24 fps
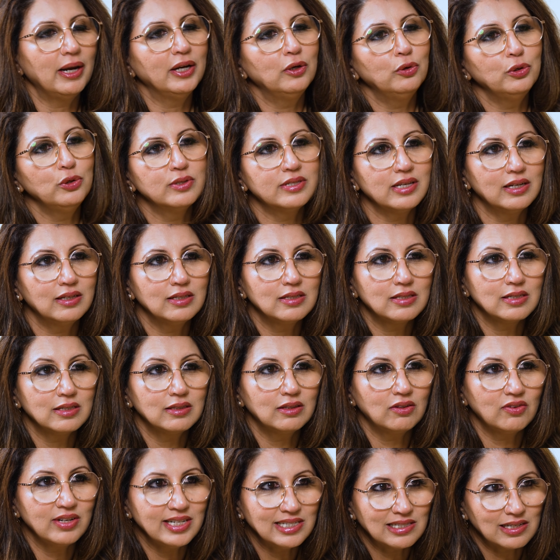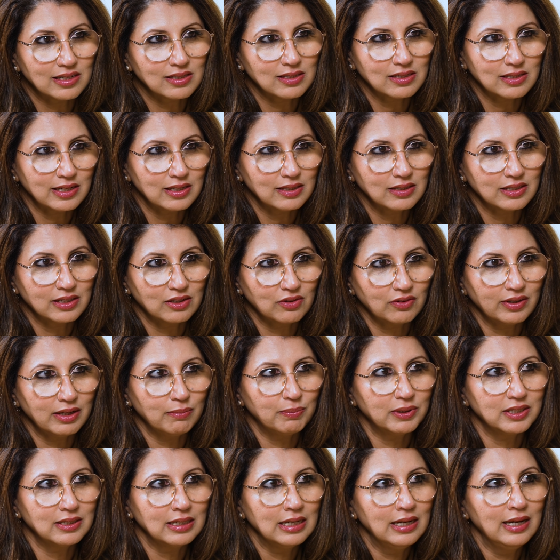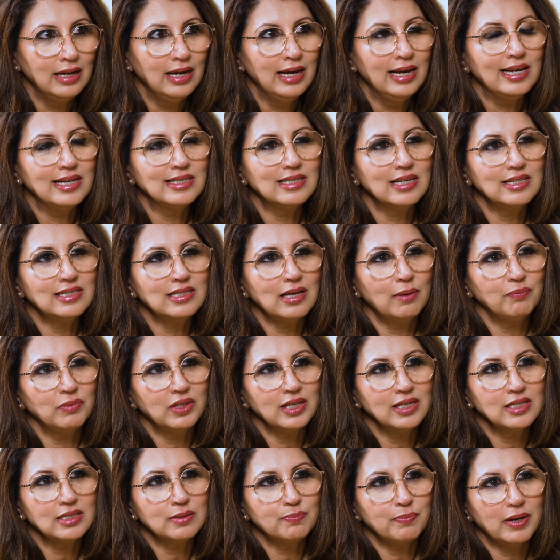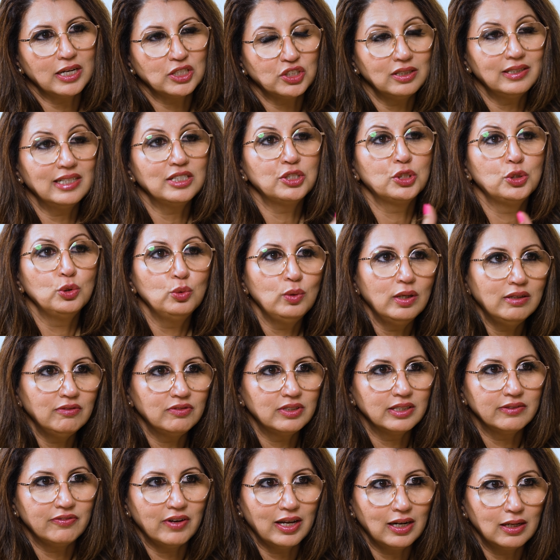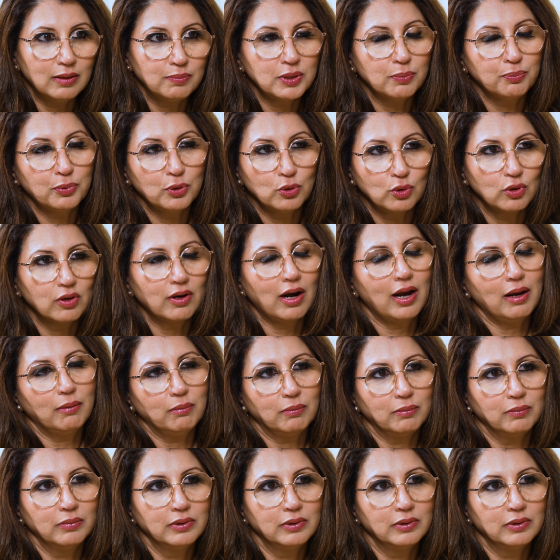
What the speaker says: I know you said it's a 360-degree, but is there something special that you have developed a program